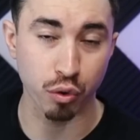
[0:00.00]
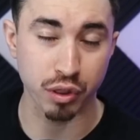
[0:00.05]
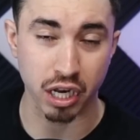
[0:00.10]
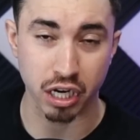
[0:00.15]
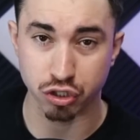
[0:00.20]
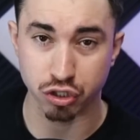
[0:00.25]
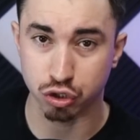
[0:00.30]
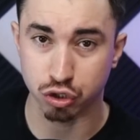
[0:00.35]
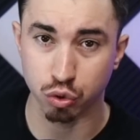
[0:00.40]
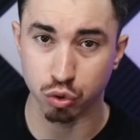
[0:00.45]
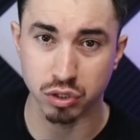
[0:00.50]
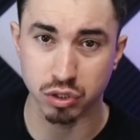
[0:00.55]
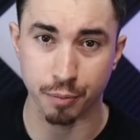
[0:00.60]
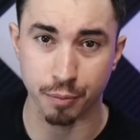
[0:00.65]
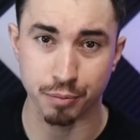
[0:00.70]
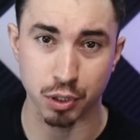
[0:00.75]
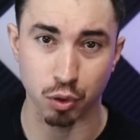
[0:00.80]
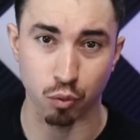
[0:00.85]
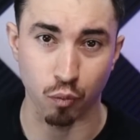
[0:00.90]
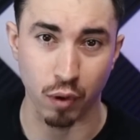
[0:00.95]
that it screws
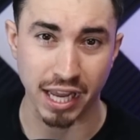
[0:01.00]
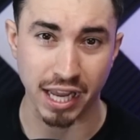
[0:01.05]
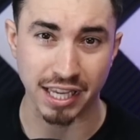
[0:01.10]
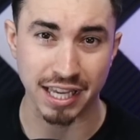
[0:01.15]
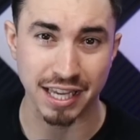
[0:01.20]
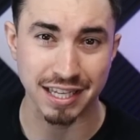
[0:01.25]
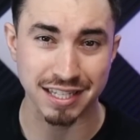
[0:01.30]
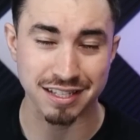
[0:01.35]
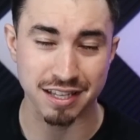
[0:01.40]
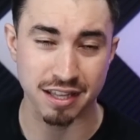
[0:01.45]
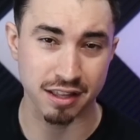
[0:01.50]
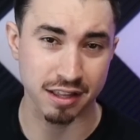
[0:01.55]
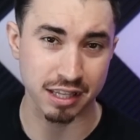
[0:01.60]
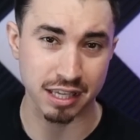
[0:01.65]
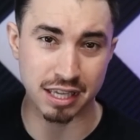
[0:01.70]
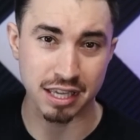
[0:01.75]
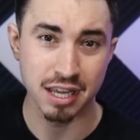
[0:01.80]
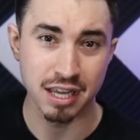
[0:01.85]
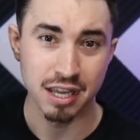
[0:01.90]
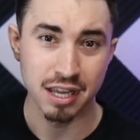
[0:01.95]
up the rankings and
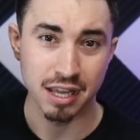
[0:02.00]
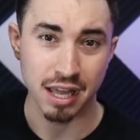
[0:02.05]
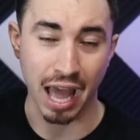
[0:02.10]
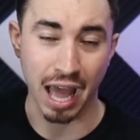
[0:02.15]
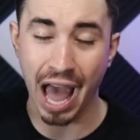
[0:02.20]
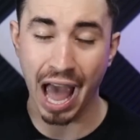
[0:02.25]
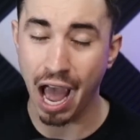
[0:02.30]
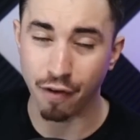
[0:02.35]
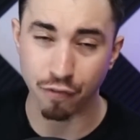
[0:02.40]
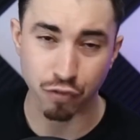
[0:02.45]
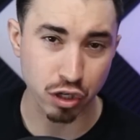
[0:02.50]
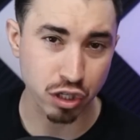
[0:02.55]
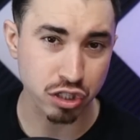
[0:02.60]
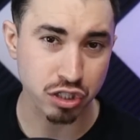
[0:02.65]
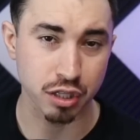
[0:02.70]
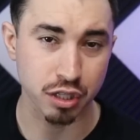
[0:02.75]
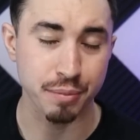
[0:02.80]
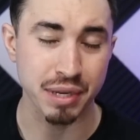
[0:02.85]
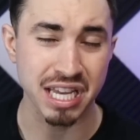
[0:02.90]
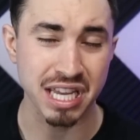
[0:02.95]
the average
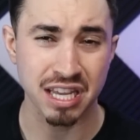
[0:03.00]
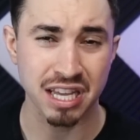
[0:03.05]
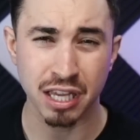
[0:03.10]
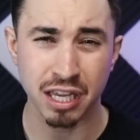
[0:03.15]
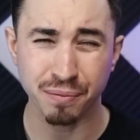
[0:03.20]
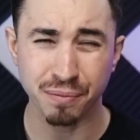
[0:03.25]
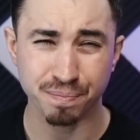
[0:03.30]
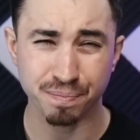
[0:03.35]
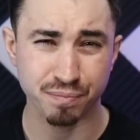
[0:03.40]
and the median?